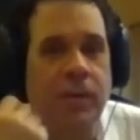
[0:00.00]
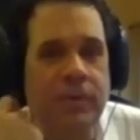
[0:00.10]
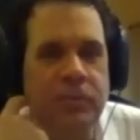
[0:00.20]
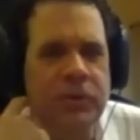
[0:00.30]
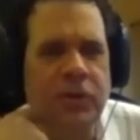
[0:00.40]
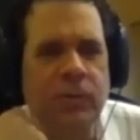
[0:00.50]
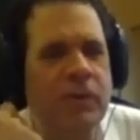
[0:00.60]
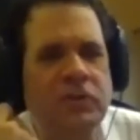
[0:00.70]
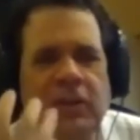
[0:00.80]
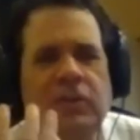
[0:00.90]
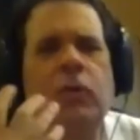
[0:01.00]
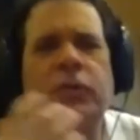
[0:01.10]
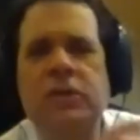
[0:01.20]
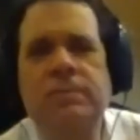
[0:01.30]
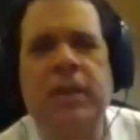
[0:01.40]
I mean, we talk about technical
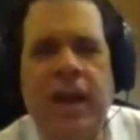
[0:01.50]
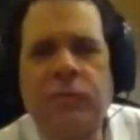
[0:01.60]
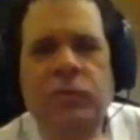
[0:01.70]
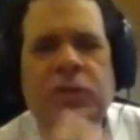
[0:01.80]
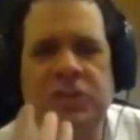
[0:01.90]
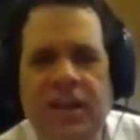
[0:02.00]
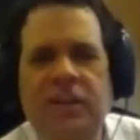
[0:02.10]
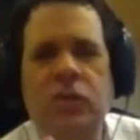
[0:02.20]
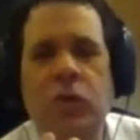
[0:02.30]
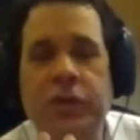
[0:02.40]
things, but every technical